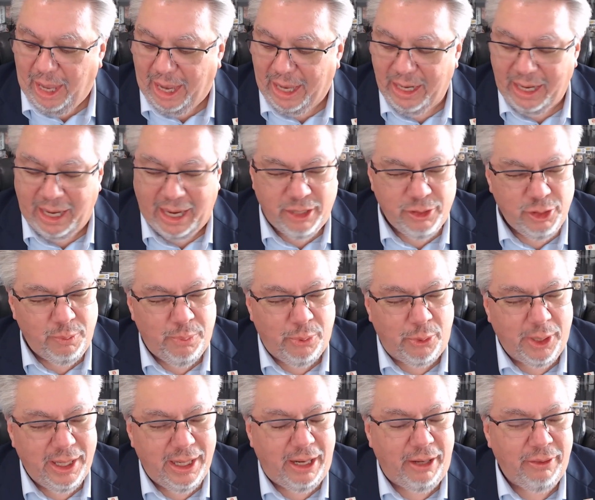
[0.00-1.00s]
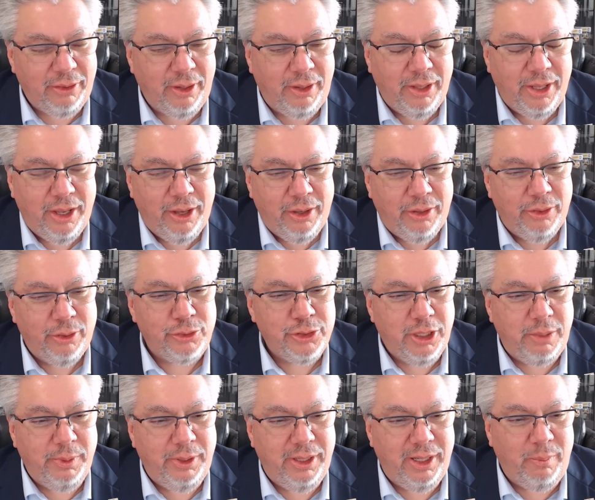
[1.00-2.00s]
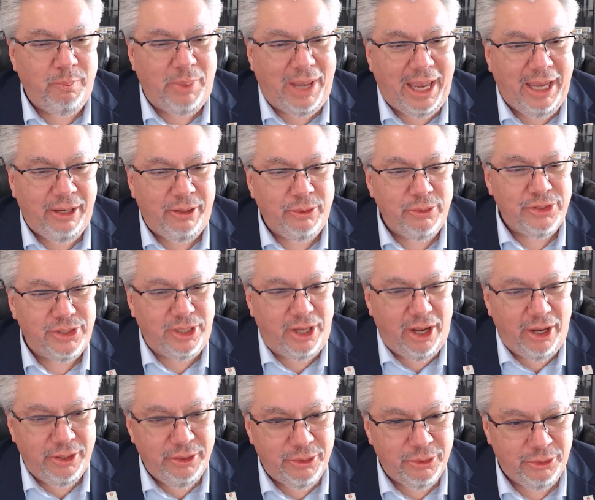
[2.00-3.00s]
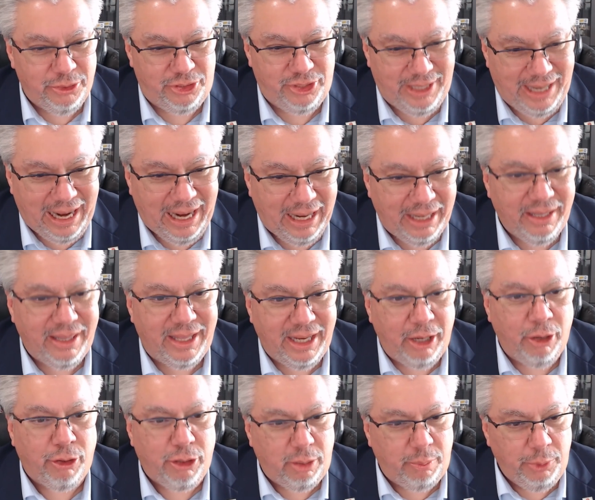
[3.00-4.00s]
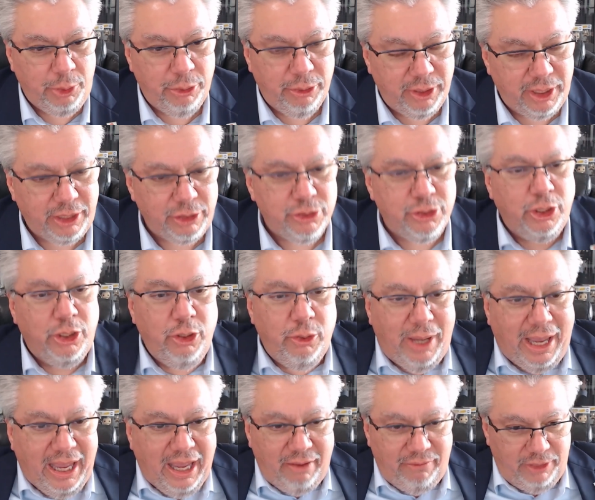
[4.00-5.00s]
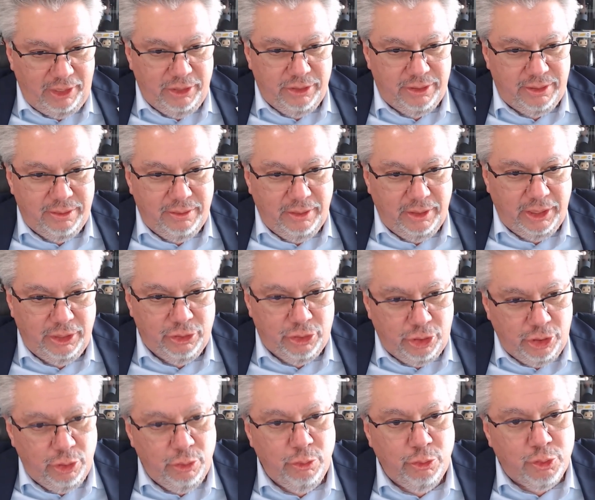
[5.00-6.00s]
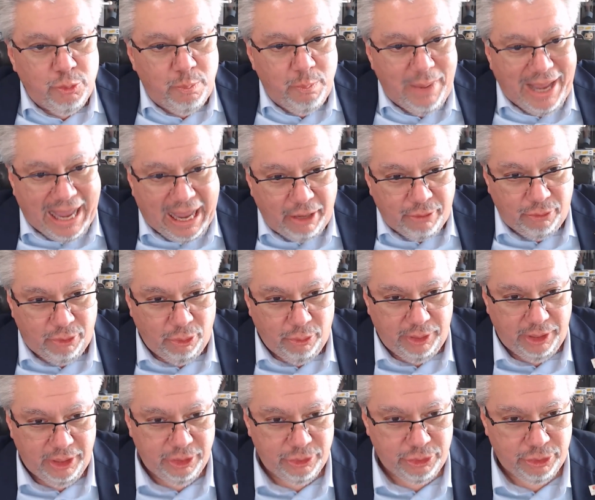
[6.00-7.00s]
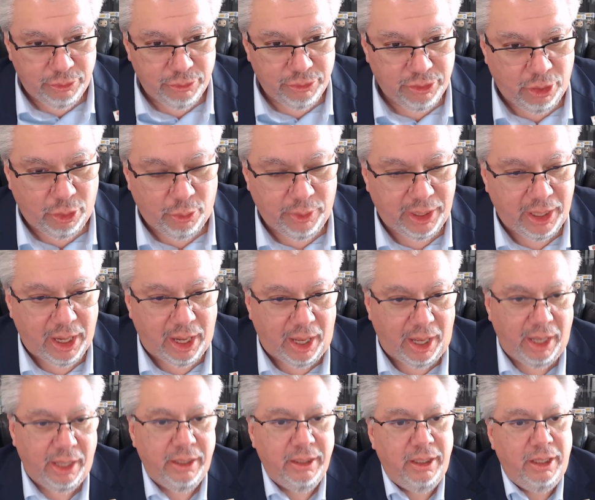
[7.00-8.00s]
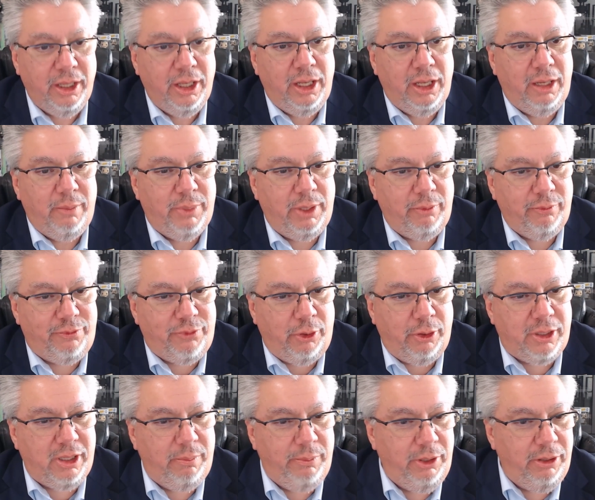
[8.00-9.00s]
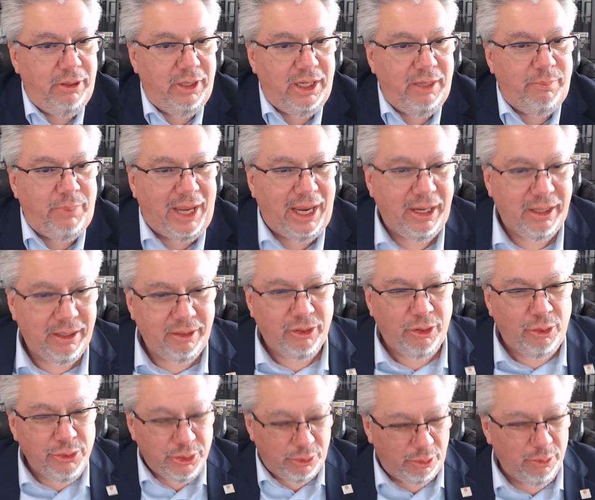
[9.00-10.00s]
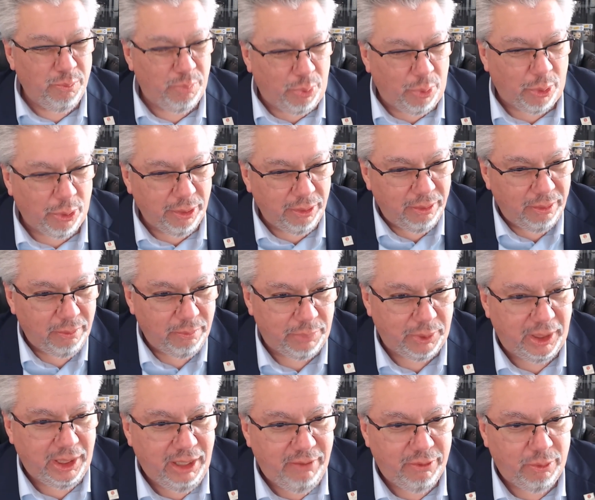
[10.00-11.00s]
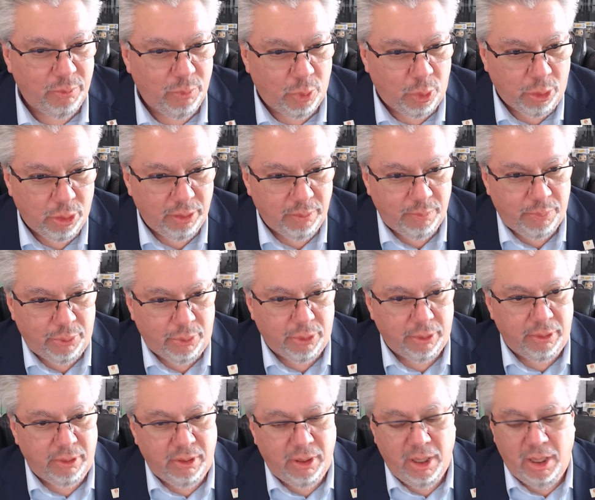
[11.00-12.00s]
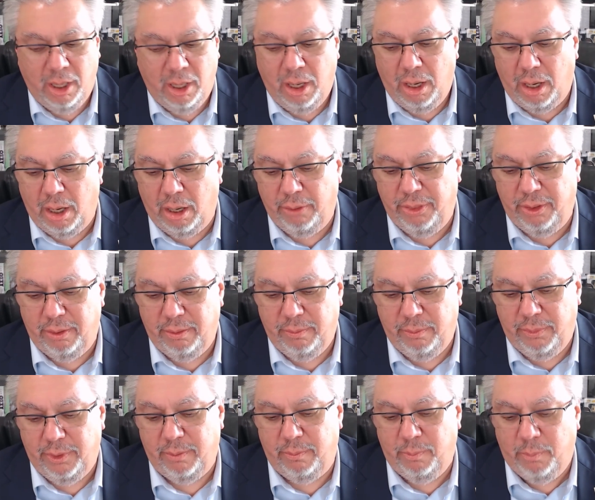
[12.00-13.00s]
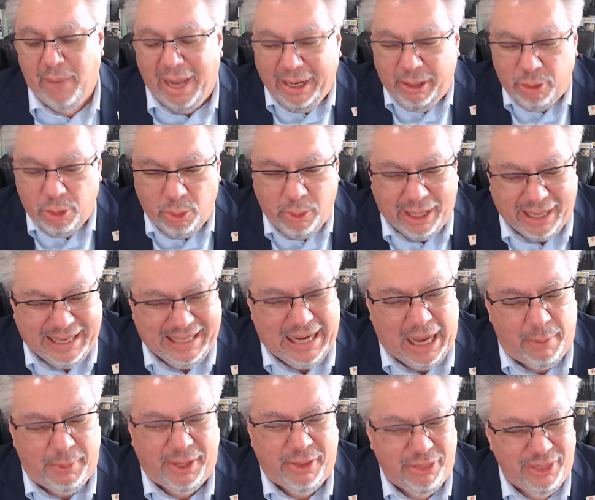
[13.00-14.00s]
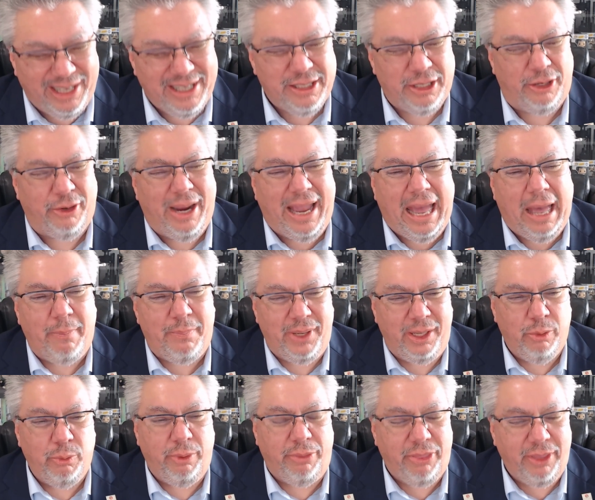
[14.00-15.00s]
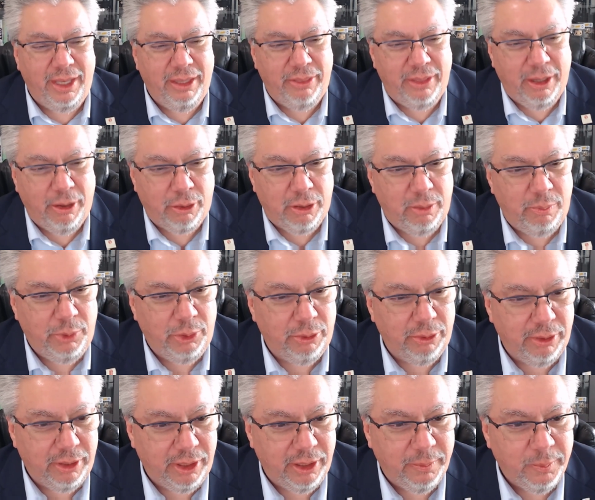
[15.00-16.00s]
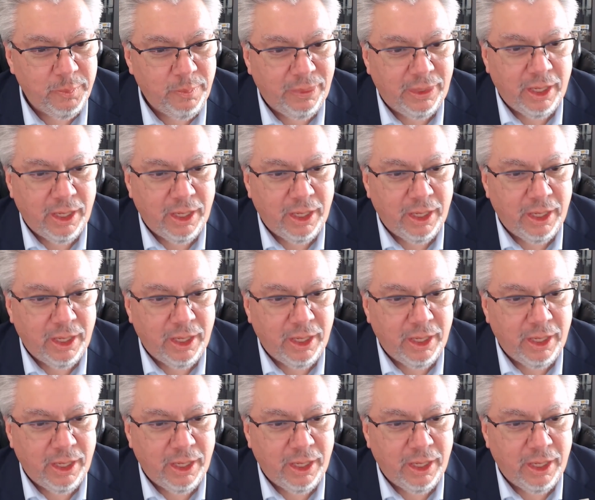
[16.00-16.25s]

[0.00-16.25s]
And as you pointed out, those community bankers understand their community. So you have these huge macro issues going on. But for a community bank, those are important, but even more important are the microeconomic things that are happening within their community.